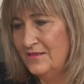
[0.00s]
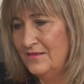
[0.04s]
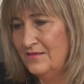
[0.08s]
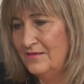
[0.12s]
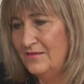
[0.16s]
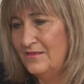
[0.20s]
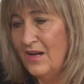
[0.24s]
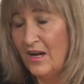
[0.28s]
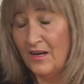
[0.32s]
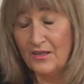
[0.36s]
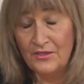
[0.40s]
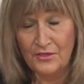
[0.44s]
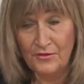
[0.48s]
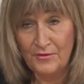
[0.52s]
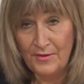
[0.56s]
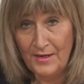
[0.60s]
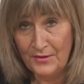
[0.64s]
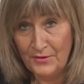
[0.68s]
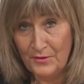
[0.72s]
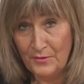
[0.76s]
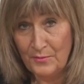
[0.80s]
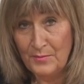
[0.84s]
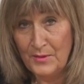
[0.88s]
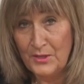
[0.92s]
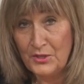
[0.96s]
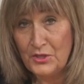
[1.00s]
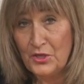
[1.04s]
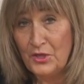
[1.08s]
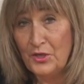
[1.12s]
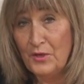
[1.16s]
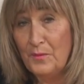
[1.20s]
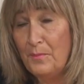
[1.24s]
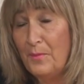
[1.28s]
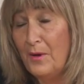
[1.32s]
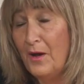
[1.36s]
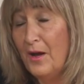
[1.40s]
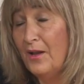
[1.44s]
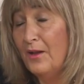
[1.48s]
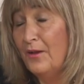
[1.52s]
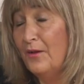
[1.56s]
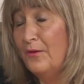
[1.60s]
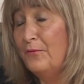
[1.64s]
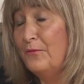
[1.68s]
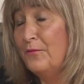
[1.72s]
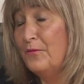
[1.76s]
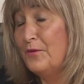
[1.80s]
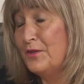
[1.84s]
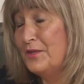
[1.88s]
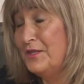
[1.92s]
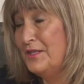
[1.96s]
Dr. Edgar Mitchell, Apollo
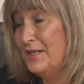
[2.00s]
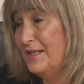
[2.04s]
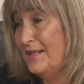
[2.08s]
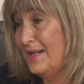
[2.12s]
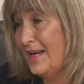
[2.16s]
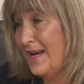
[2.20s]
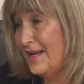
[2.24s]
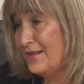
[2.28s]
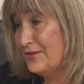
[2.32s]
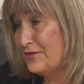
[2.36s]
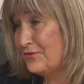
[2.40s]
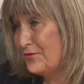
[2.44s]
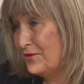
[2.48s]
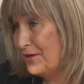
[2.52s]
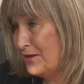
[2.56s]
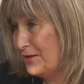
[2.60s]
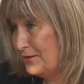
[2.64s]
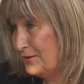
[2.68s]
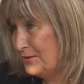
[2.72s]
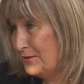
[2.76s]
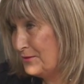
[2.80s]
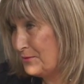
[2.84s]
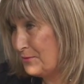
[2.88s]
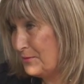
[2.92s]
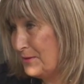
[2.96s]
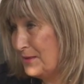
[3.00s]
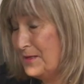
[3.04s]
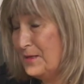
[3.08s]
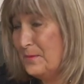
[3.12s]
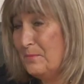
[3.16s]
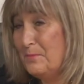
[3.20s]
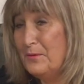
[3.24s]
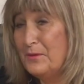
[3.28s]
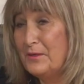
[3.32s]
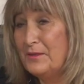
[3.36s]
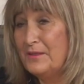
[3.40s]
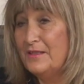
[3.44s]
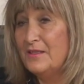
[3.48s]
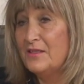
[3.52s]
14 astronaut that's written a book.